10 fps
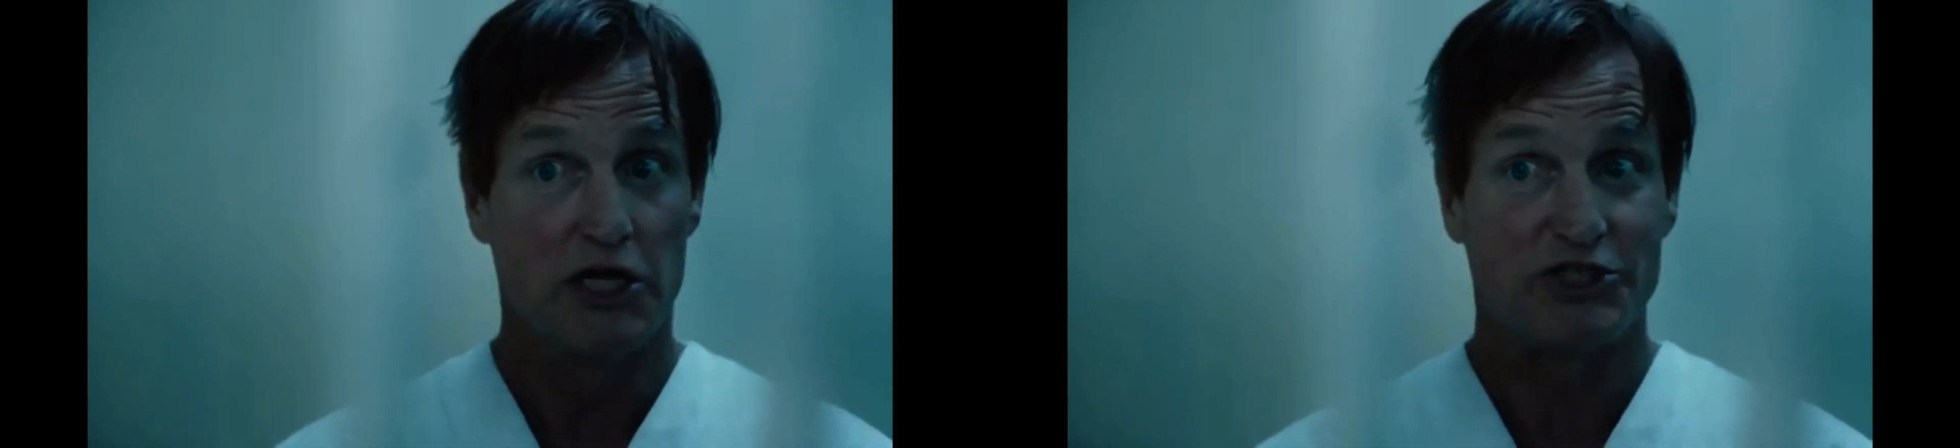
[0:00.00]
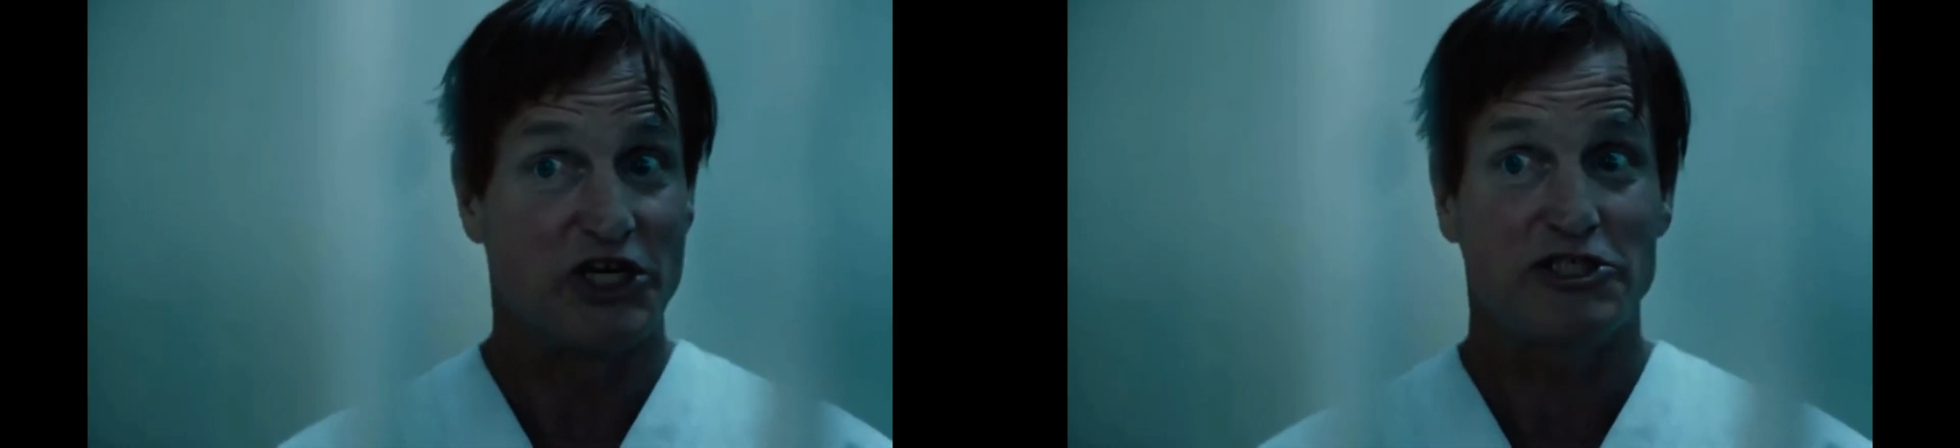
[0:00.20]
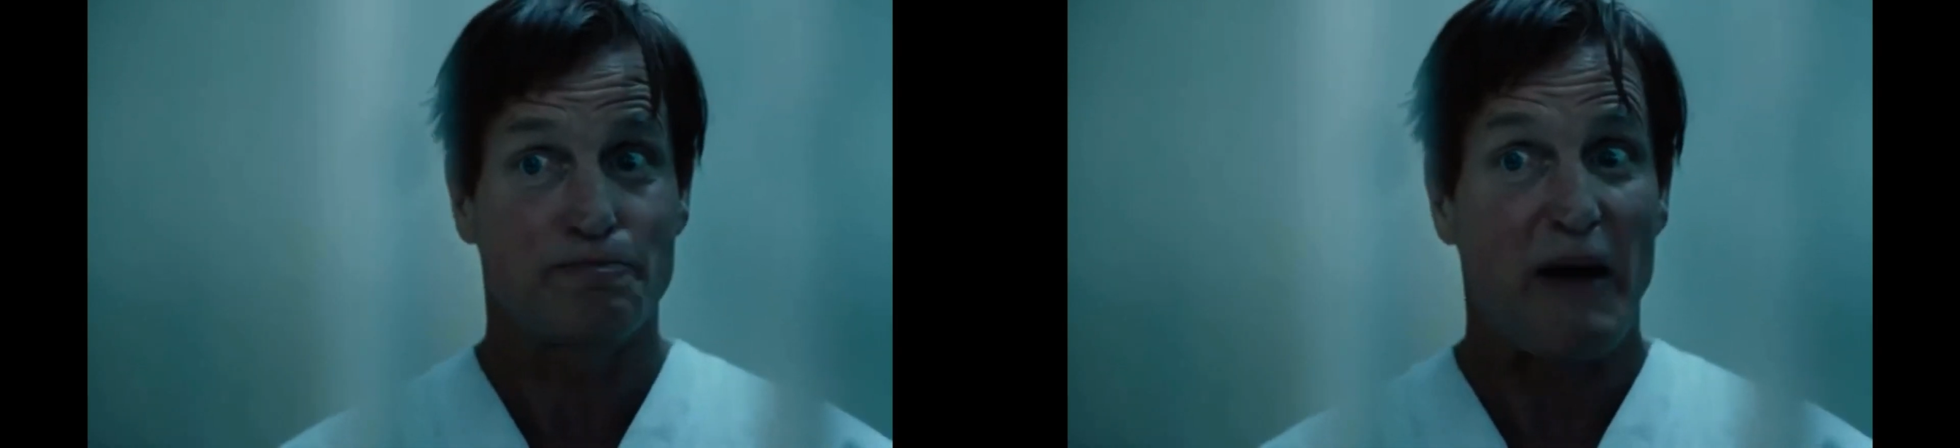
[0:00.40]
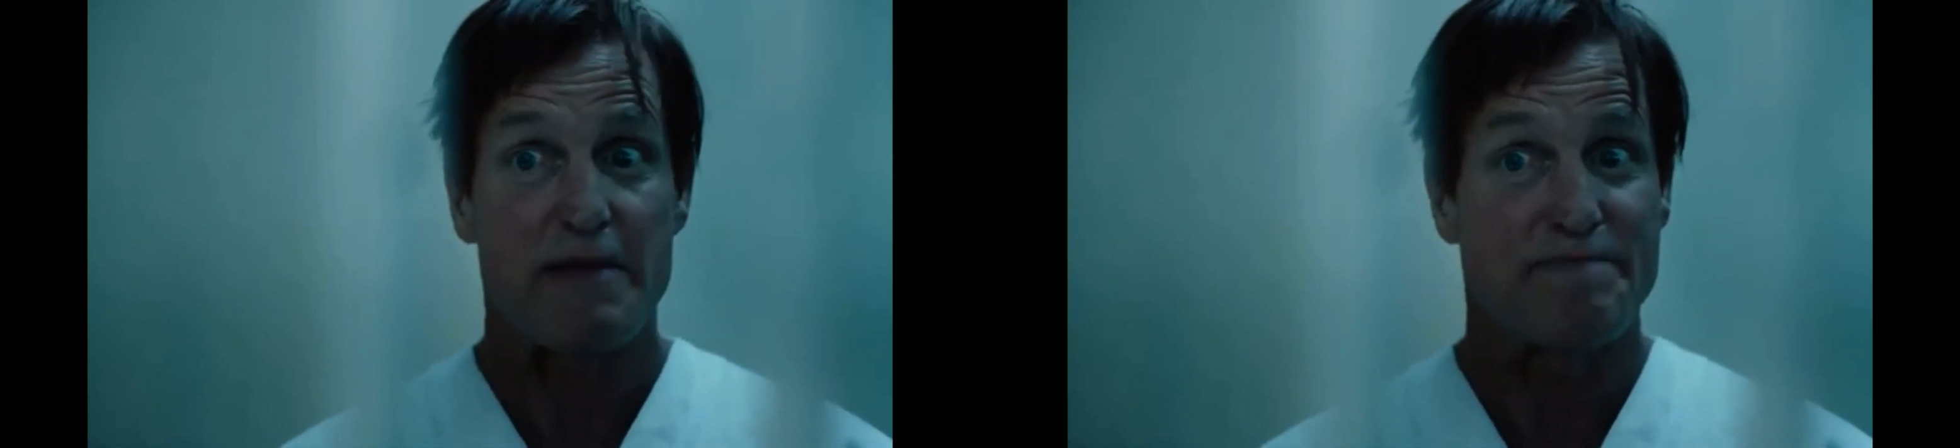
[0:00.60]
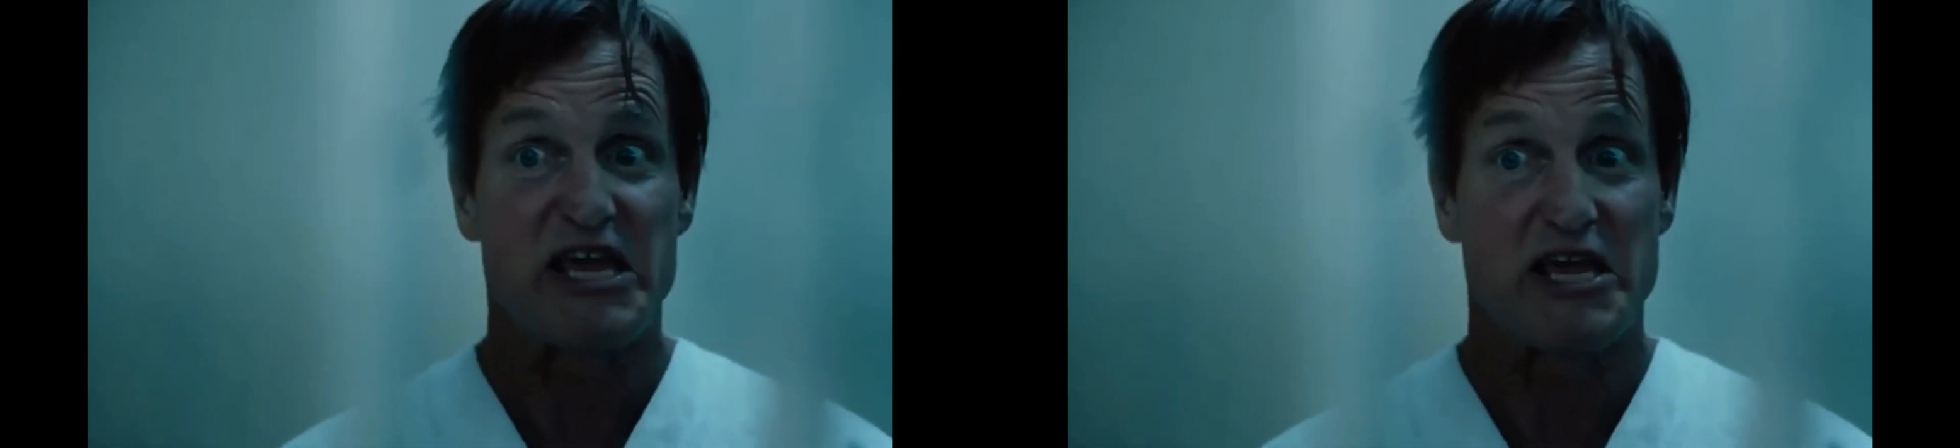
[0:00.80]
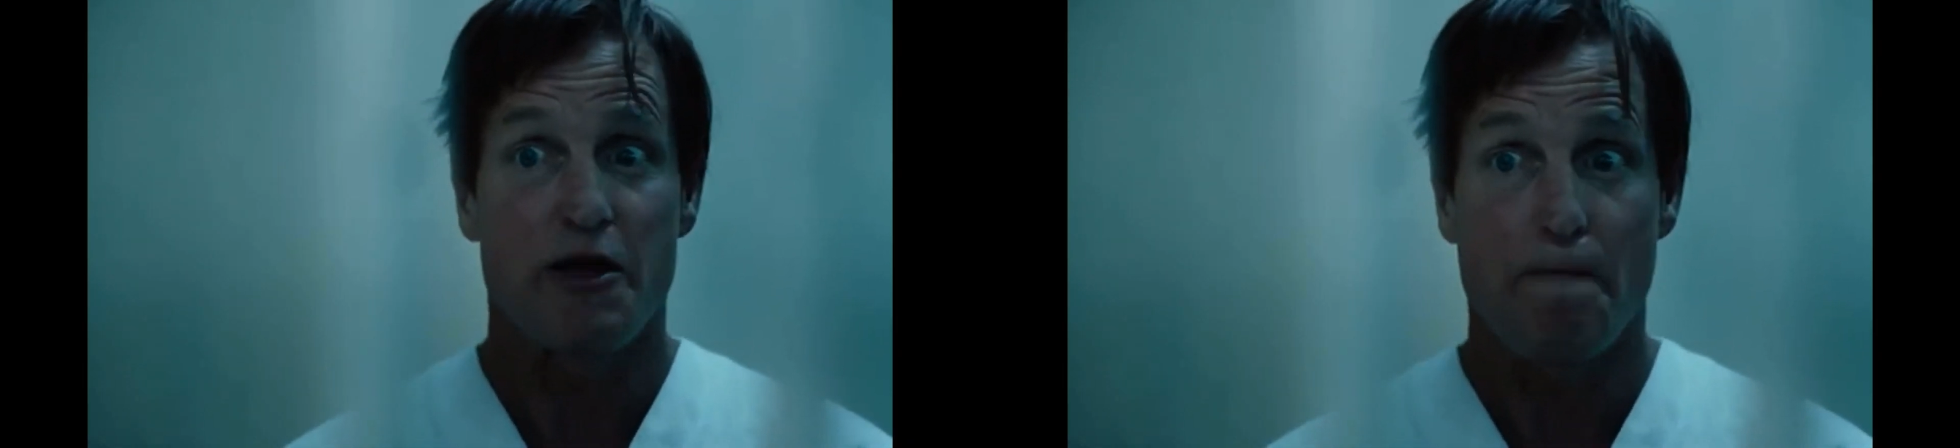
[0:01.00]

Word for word: just by being